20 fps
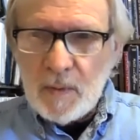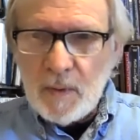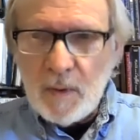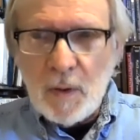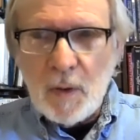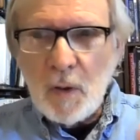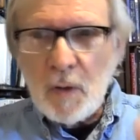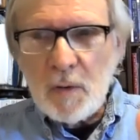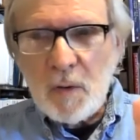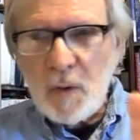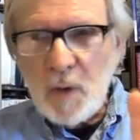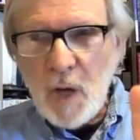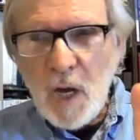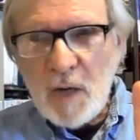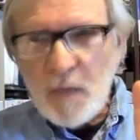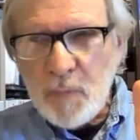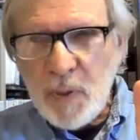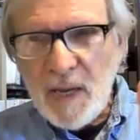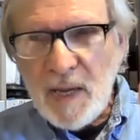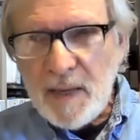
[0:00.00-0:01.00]
you know,
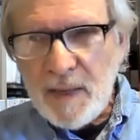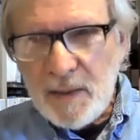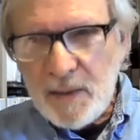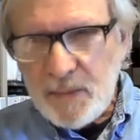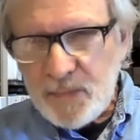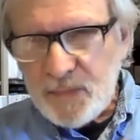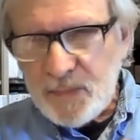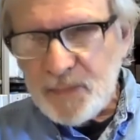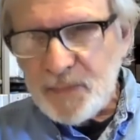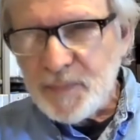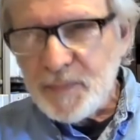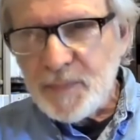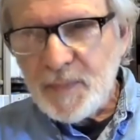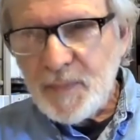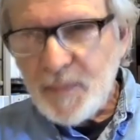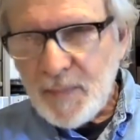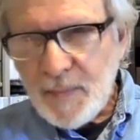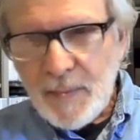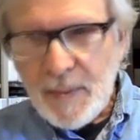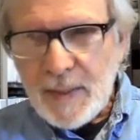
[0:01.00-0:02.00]
not pay
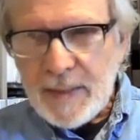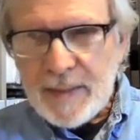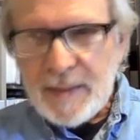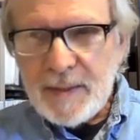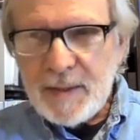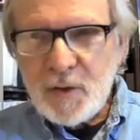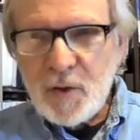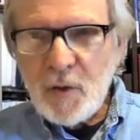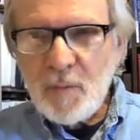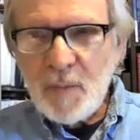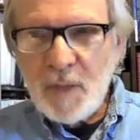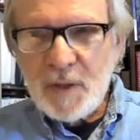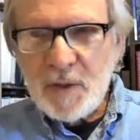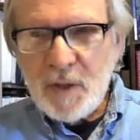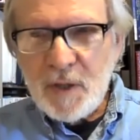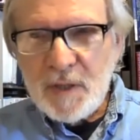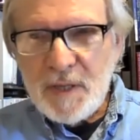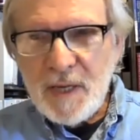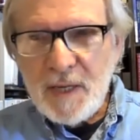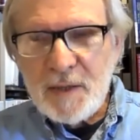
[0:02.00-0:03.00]
so
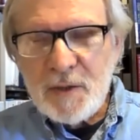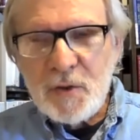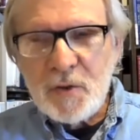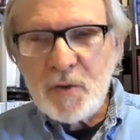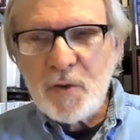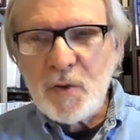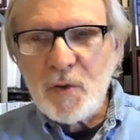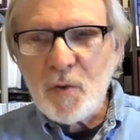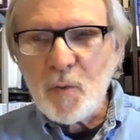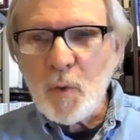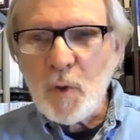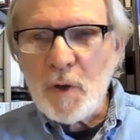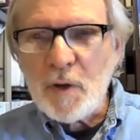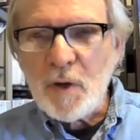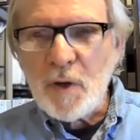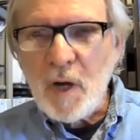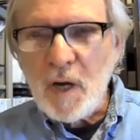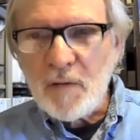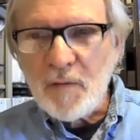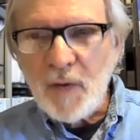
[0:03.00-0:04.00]
much attention to the word
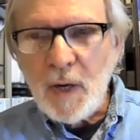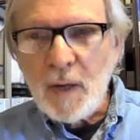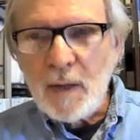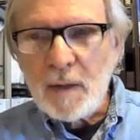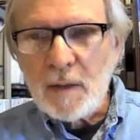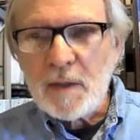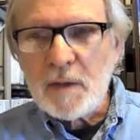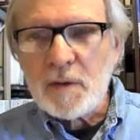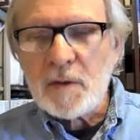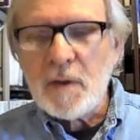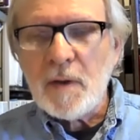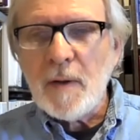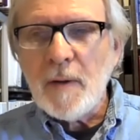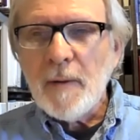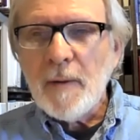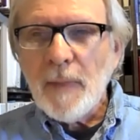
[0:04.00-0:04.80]
nonviolence,